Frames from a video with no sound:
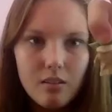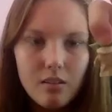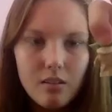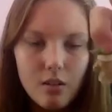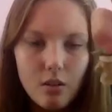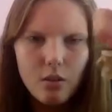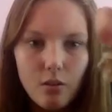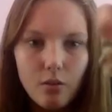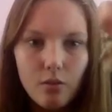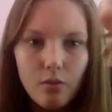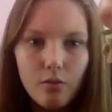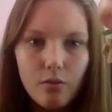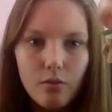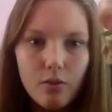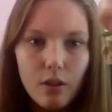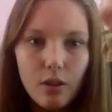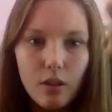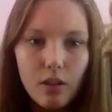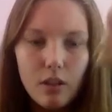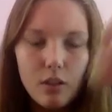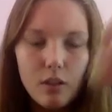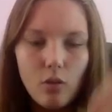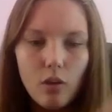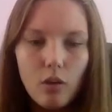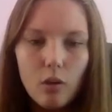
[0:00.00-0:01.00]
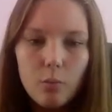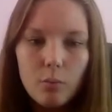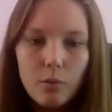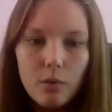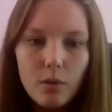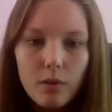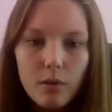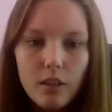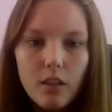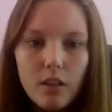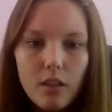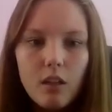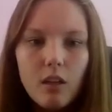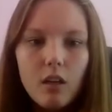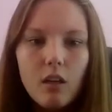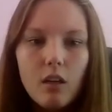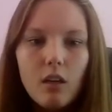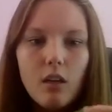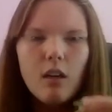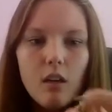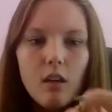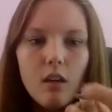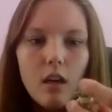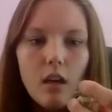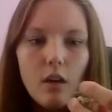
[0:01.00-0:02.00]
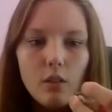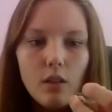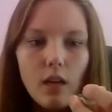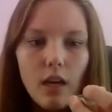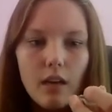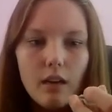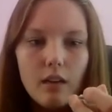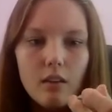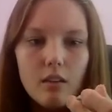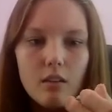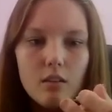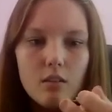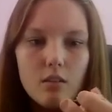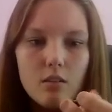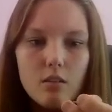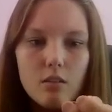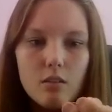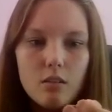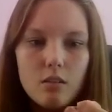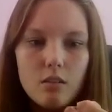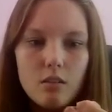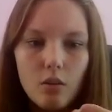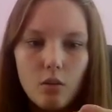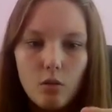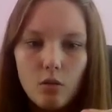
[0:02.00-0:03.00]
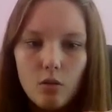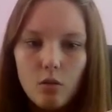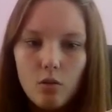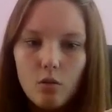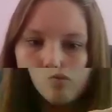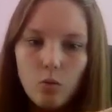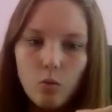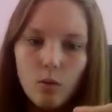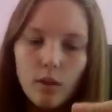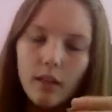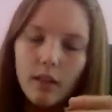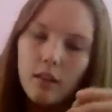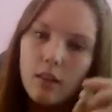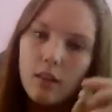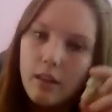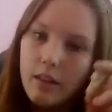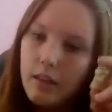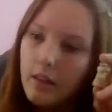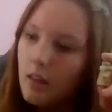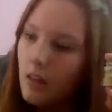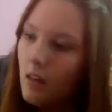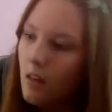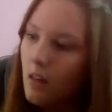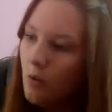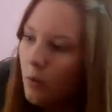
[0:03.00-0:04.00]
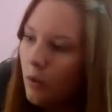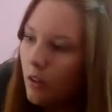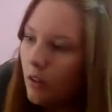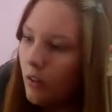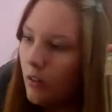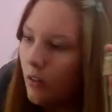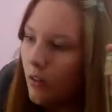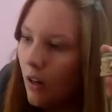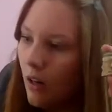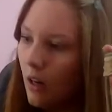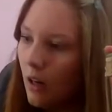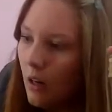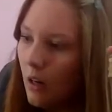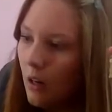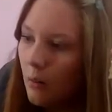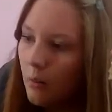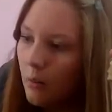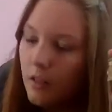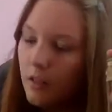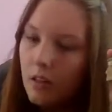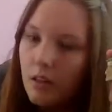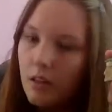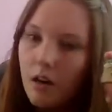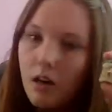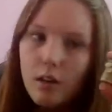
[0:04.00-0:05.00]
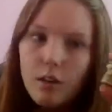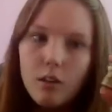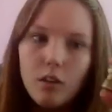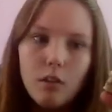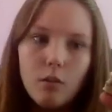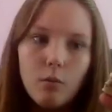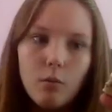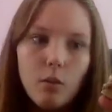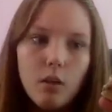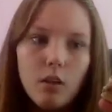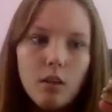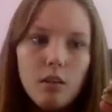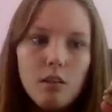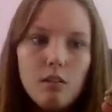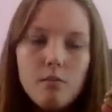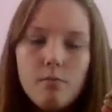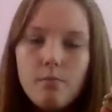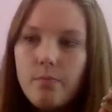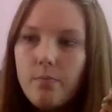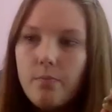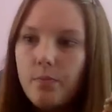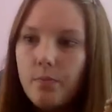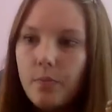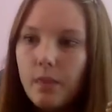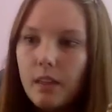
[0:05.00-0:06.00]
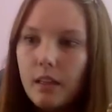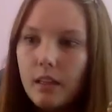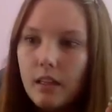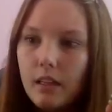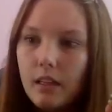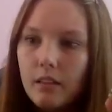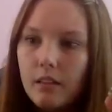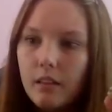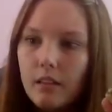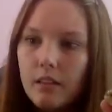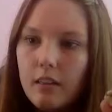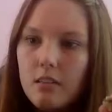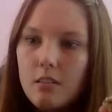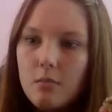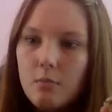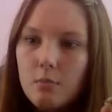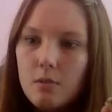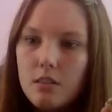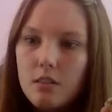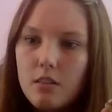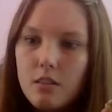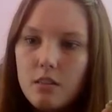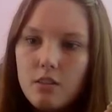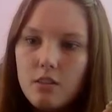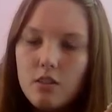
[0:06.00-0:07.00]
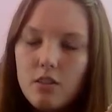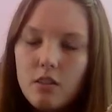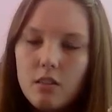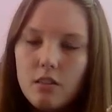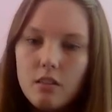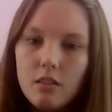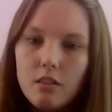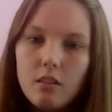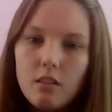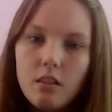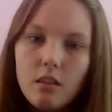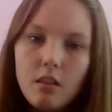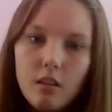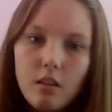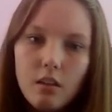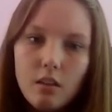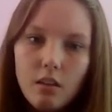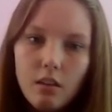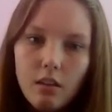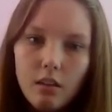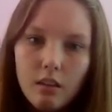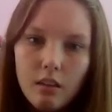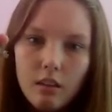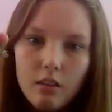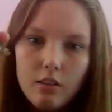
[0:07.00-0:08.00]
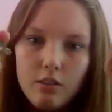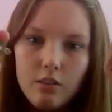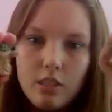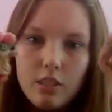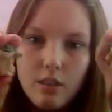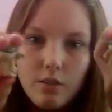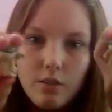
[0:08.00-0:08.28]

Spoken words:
So very adorable. Okay, so quick thing here. We're gonna grab the other one, and his position is